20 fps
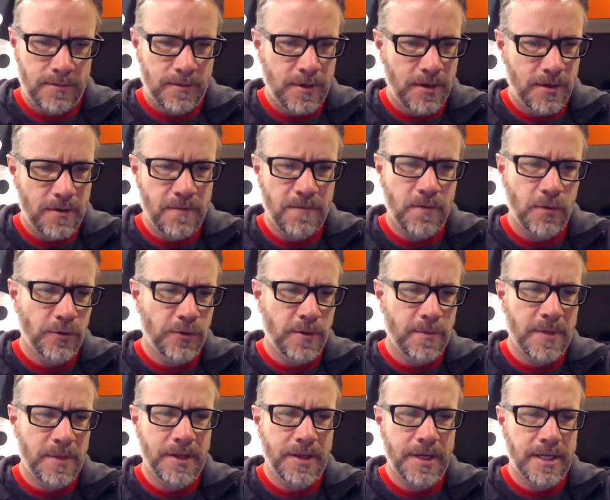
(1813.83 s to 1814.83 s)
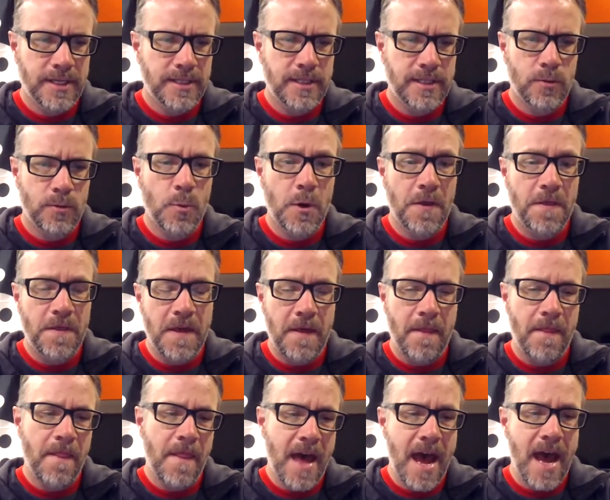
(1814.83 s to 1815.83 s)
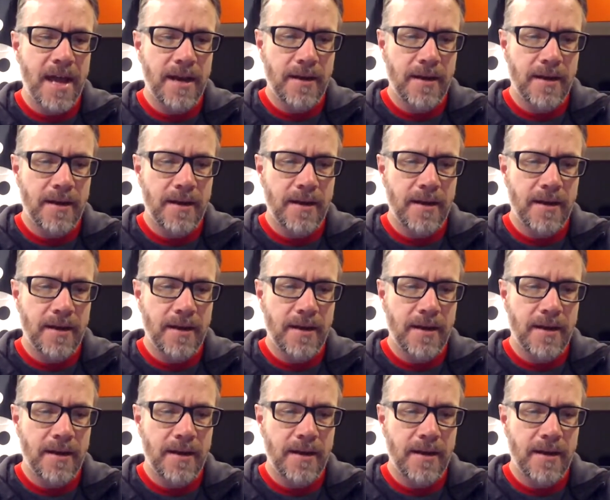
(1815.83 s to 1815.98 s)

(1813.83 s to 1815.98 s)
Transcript: vulnerabilities within that